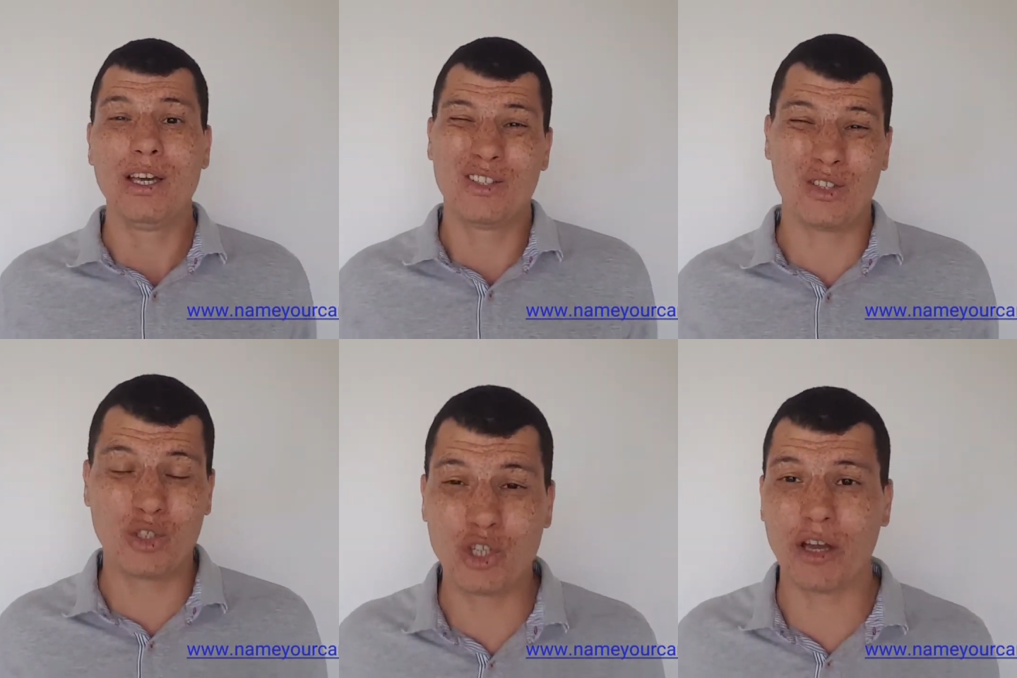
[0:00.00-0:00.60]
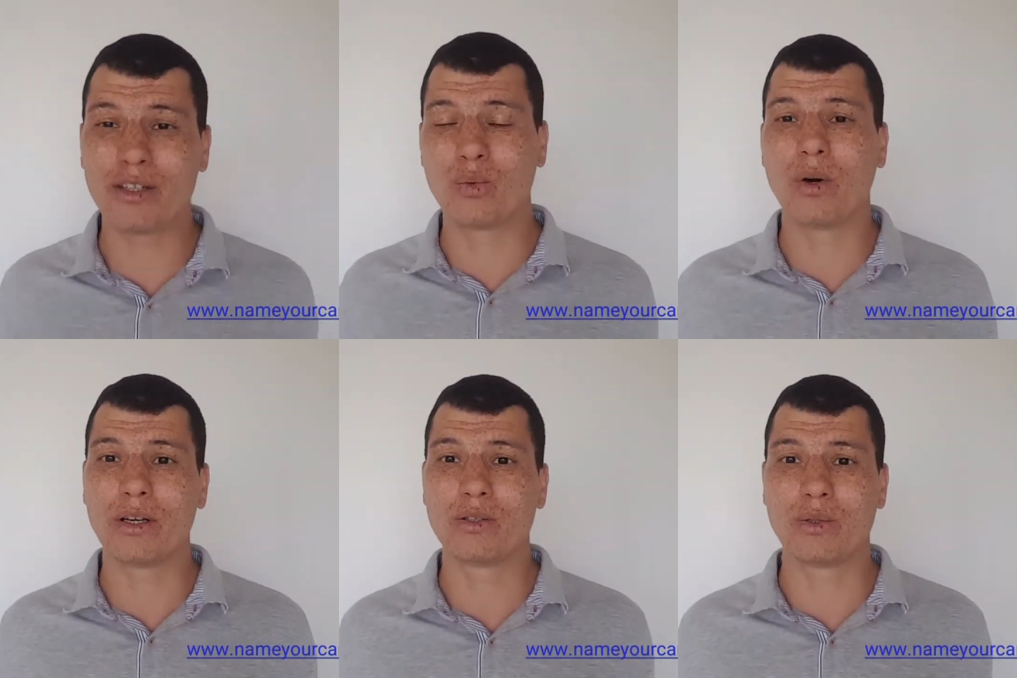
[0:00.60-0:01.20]
So just
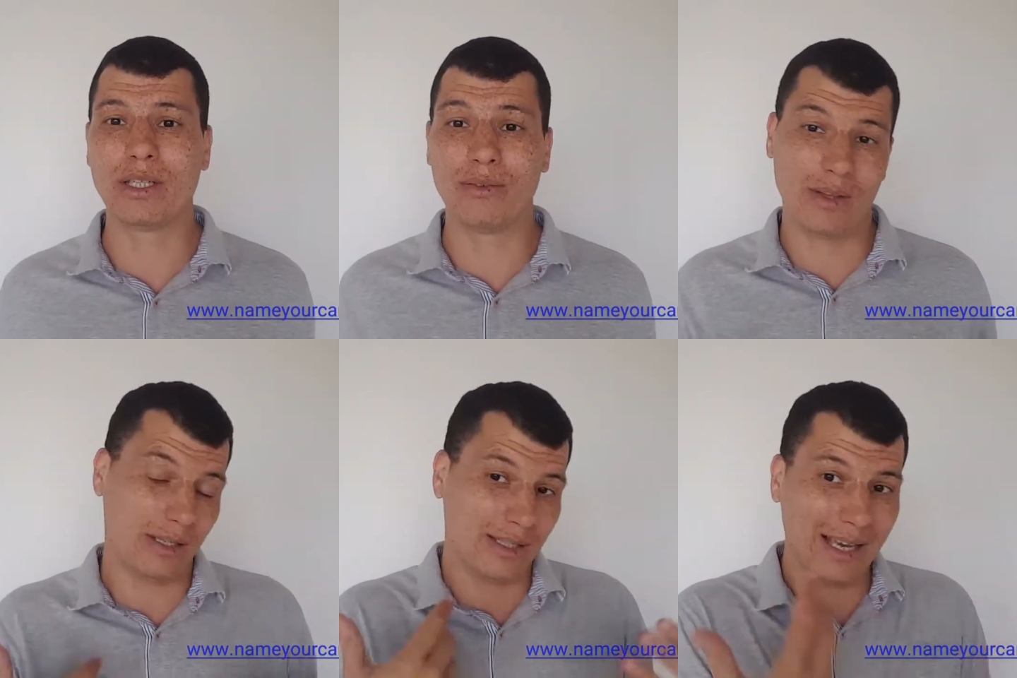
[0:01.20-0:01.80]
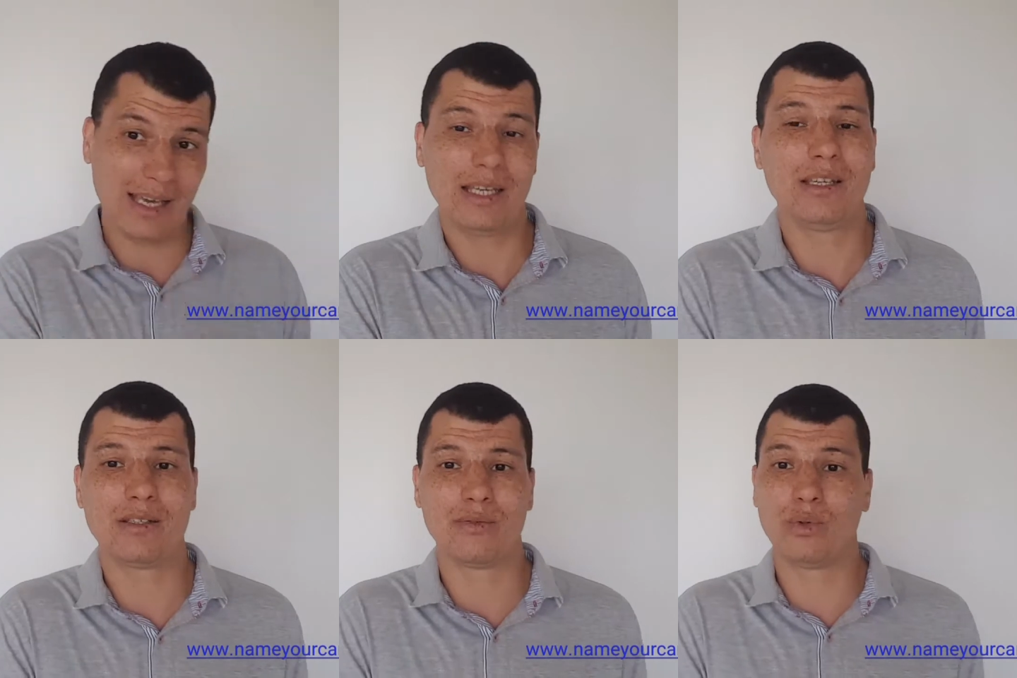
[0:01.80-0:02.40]
wanted to see if there's
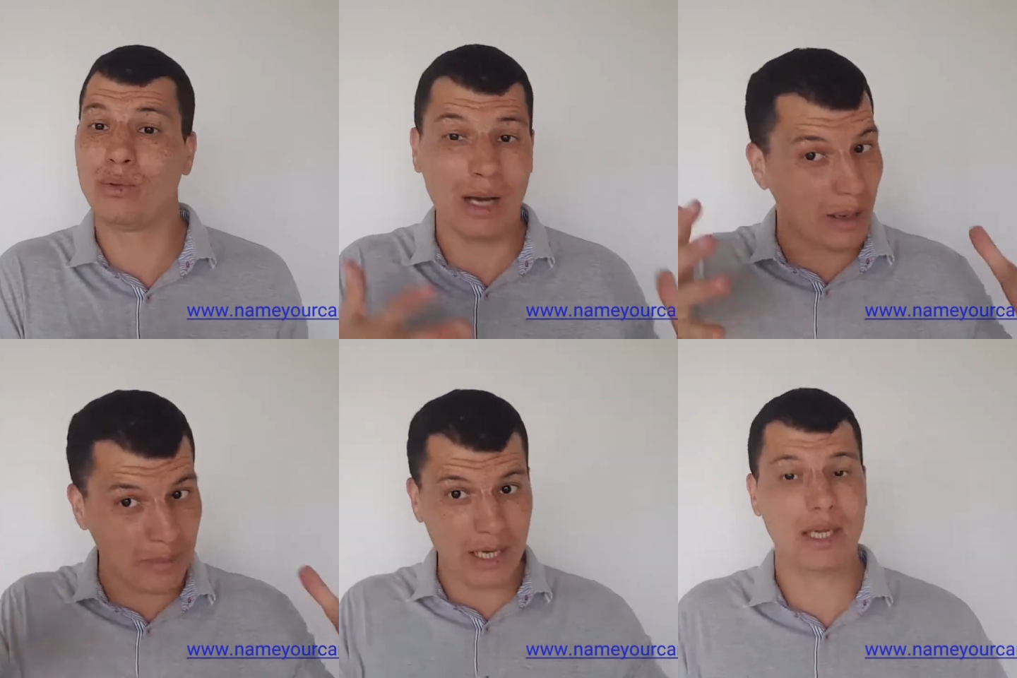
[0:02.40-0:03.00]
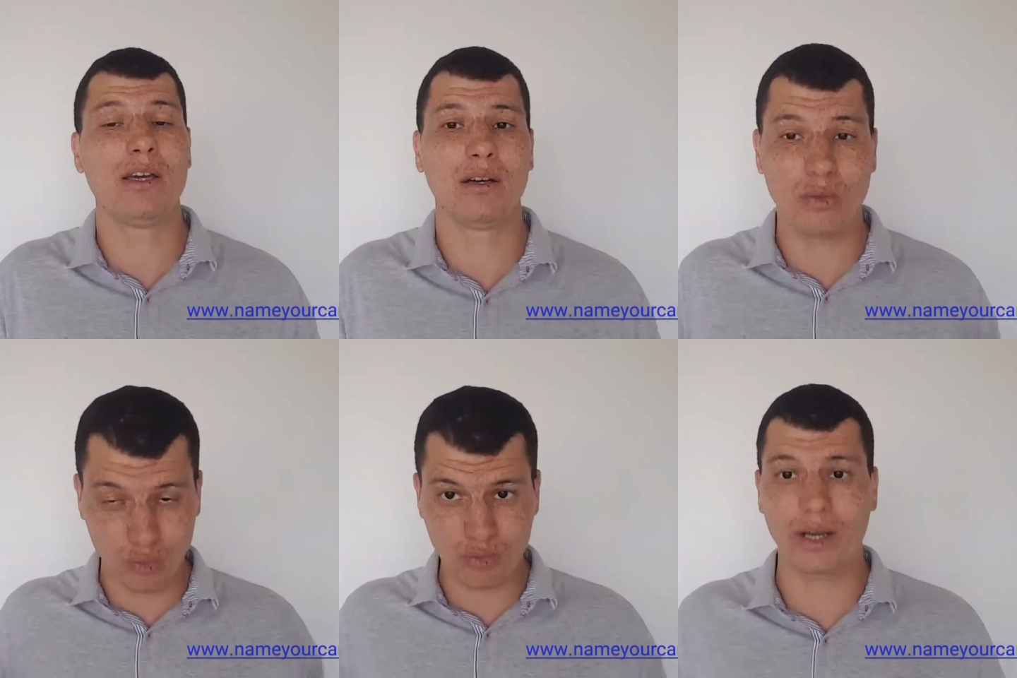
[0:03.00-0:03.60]
any interview. I'm here
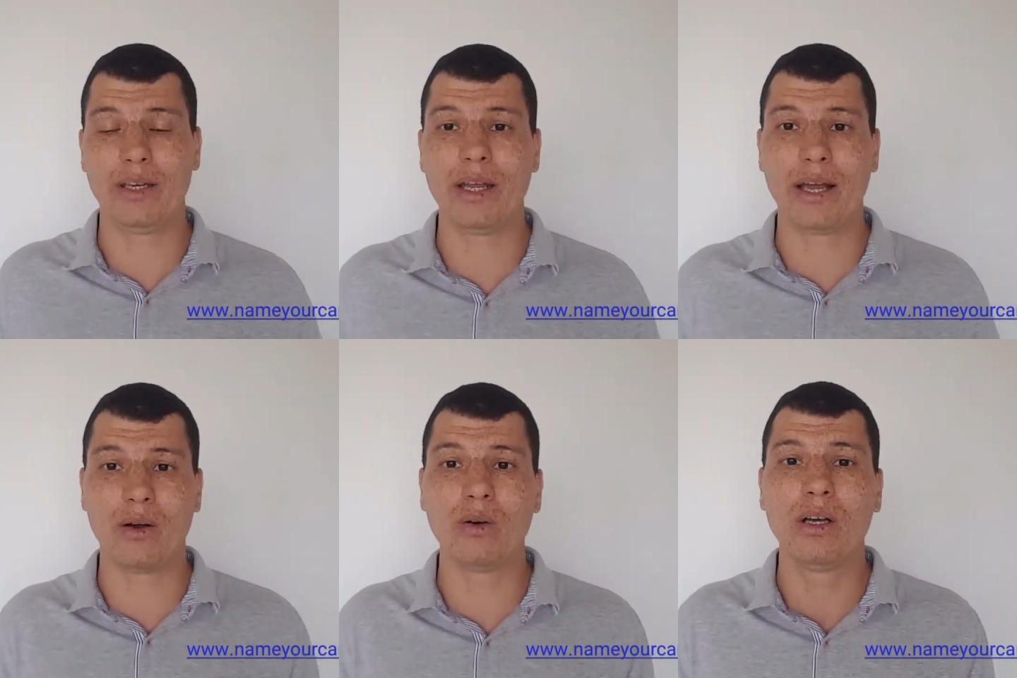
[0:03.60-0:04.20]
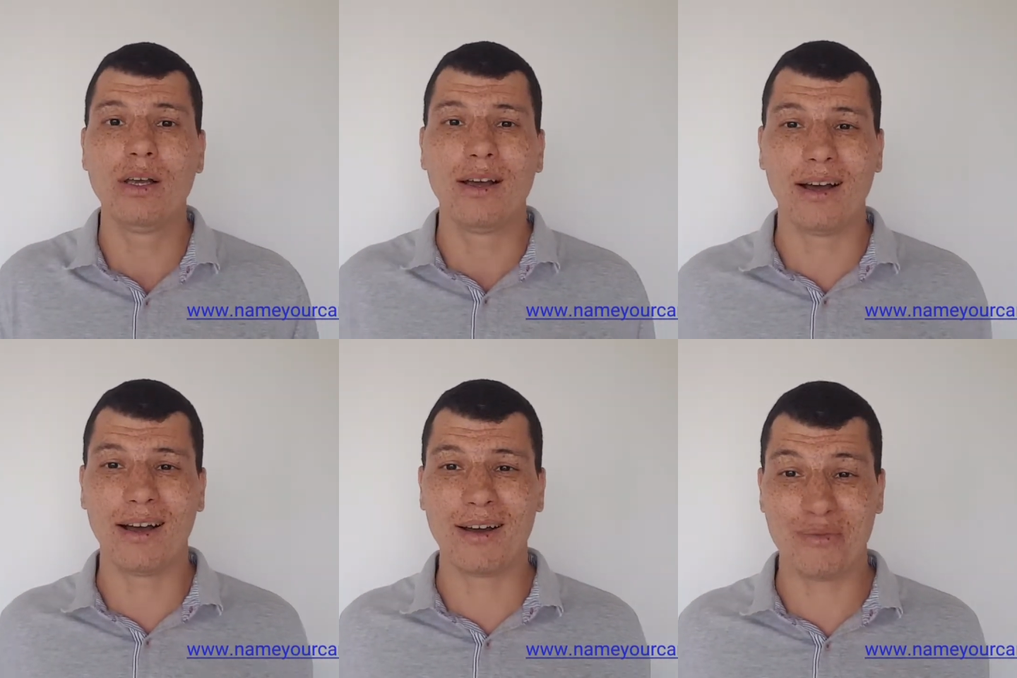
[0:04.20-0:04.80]
right now
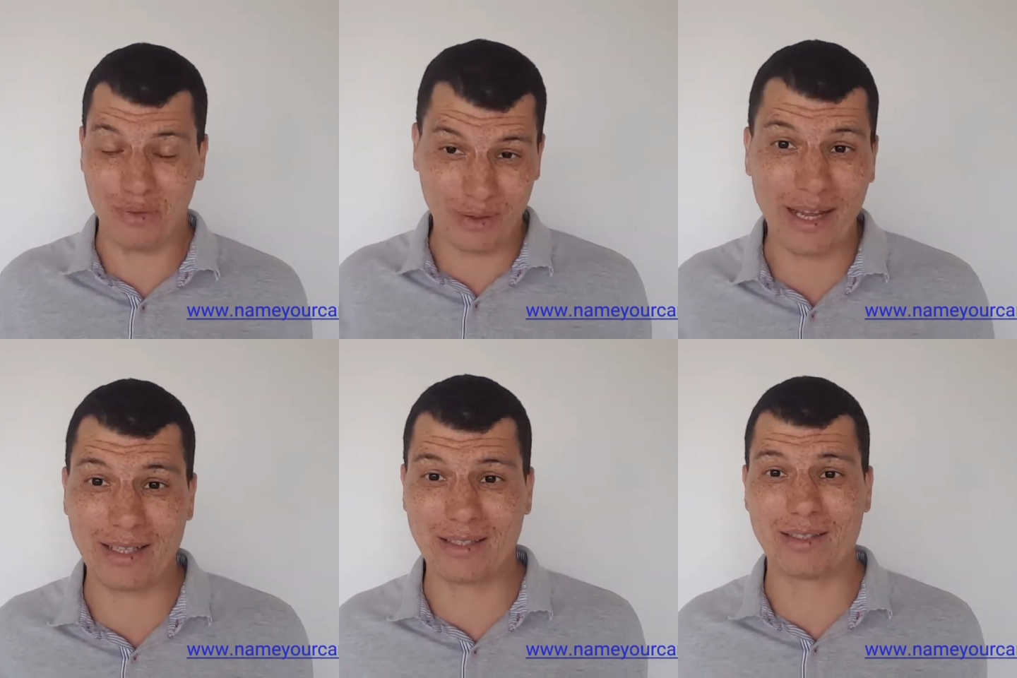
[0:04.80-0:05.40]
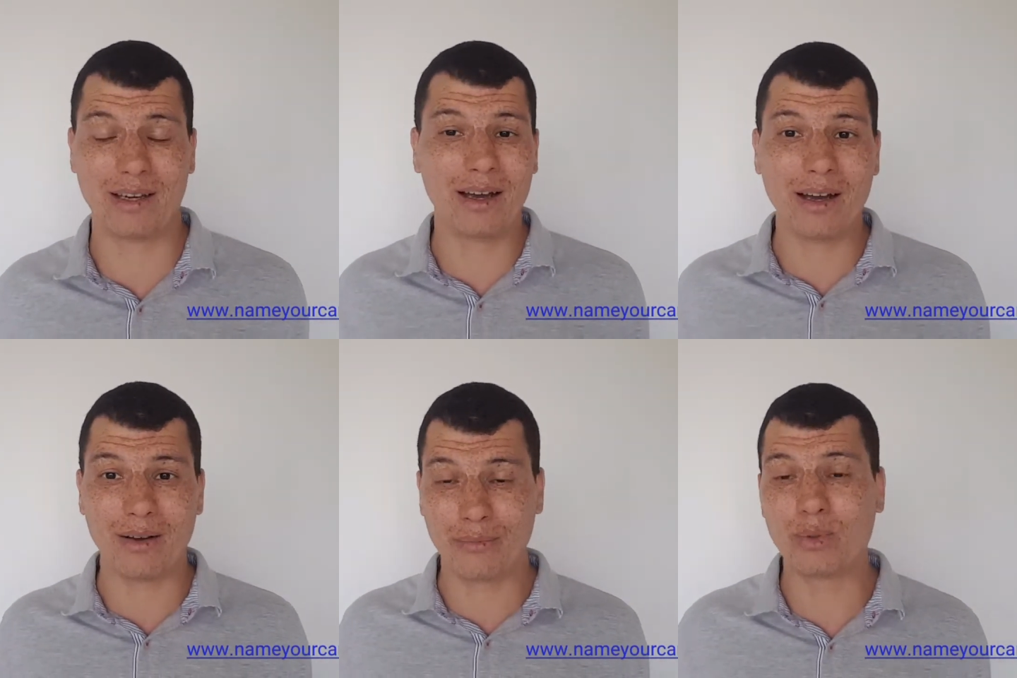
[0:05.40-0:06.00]
for the next
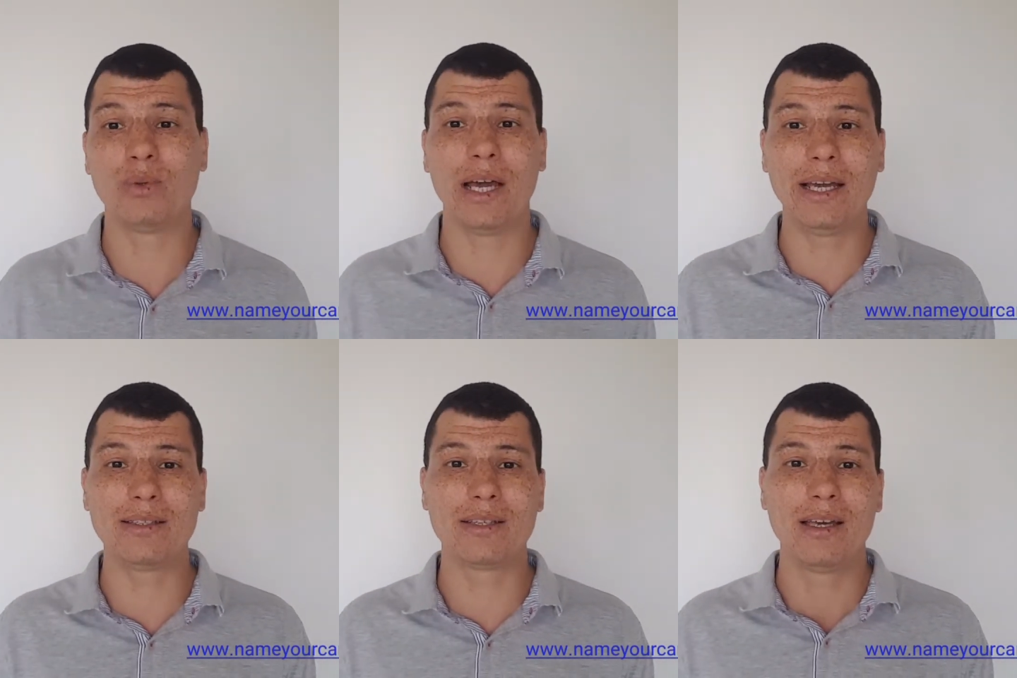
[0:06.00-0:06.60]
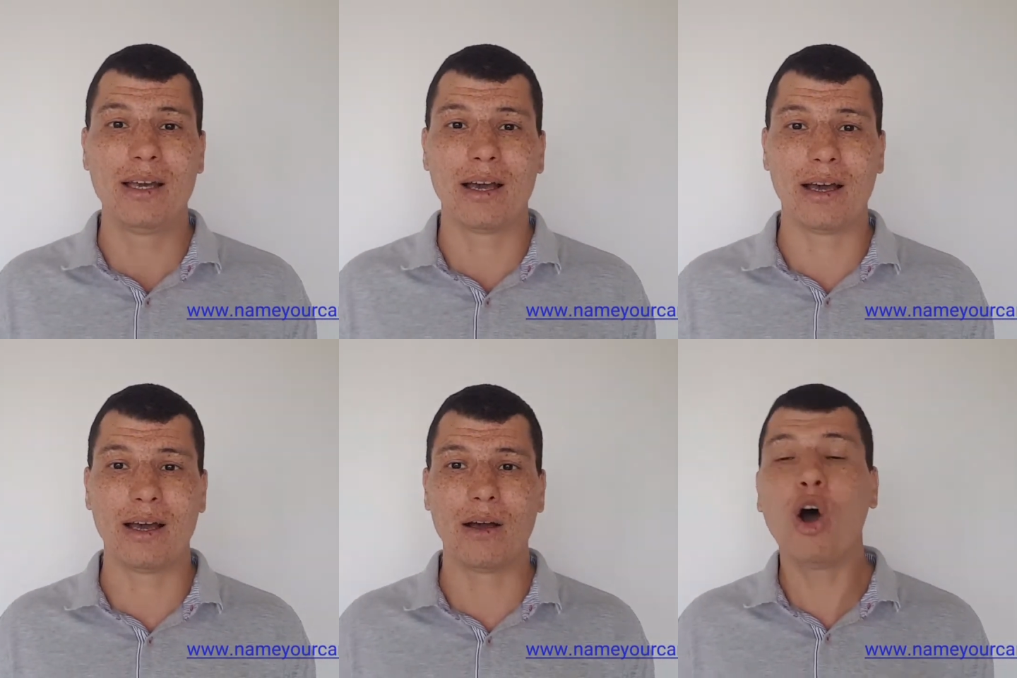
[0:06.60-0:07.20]
few days.
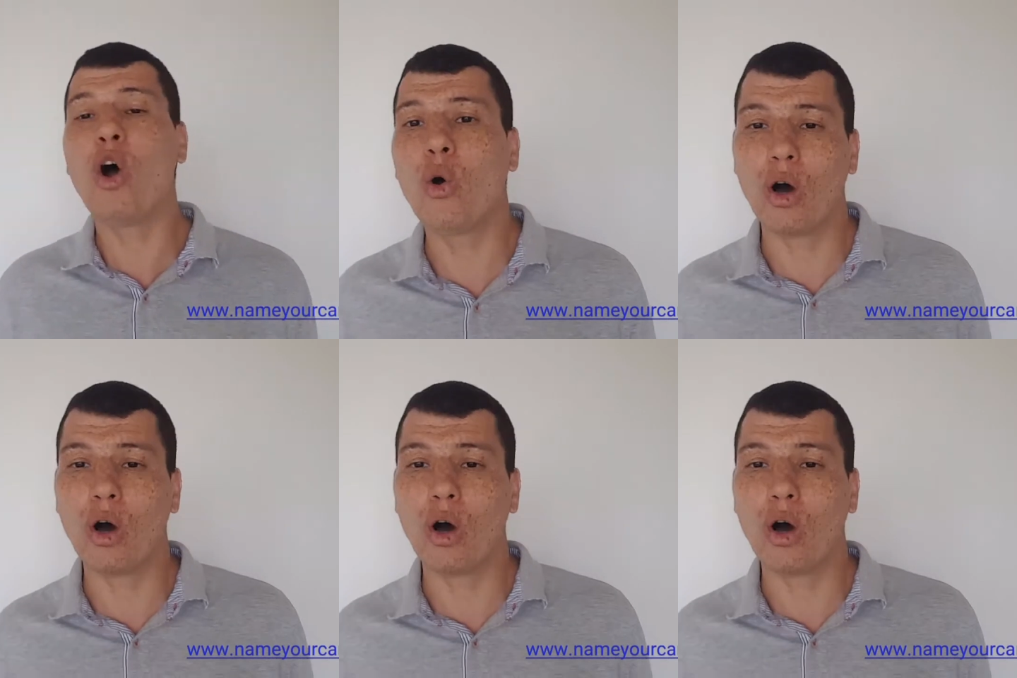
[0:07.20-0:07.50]
Let